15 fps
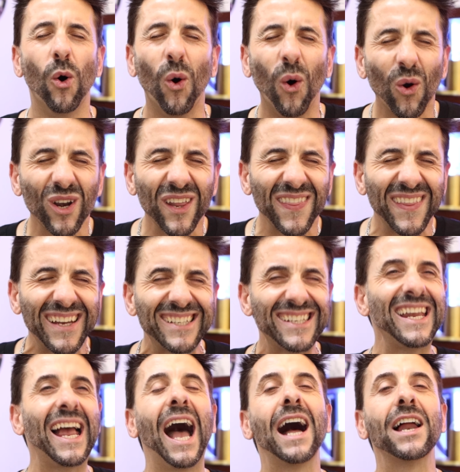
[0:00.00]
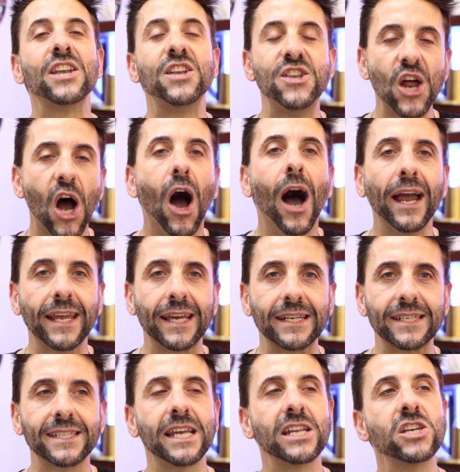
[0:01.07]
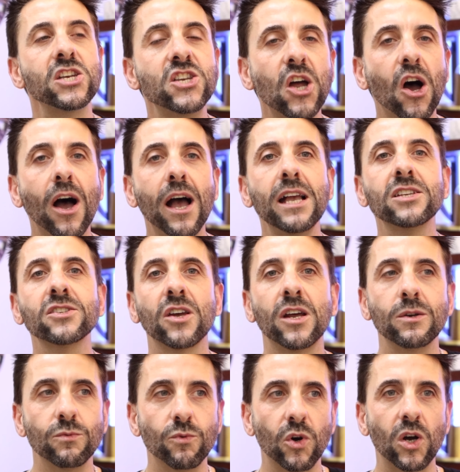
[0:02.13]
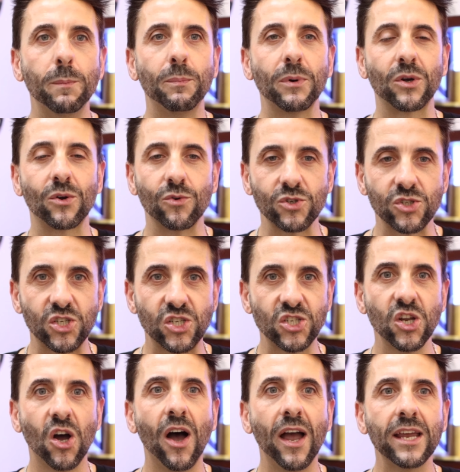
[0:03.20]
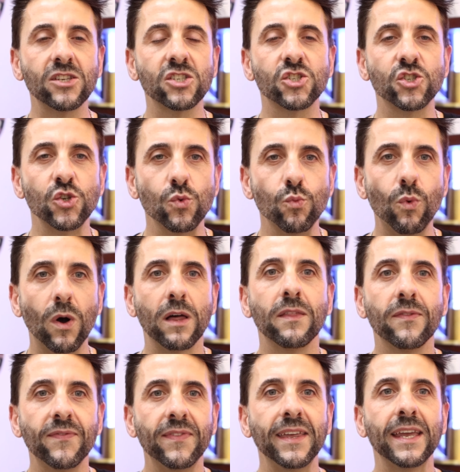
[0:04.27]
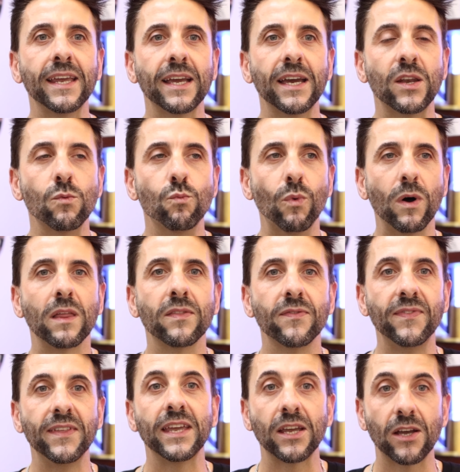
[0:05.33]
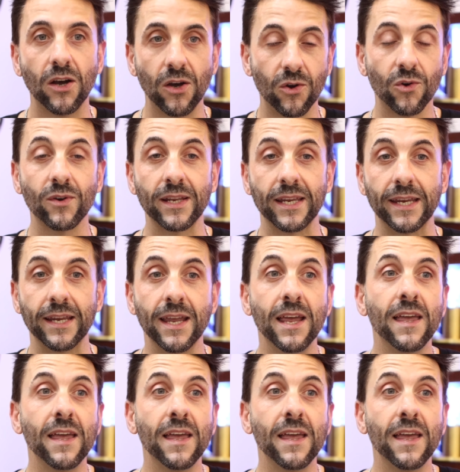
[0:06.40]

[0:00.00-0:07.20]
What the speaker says: All of these are diets, and diets don't work because diets do one thing and one thing only.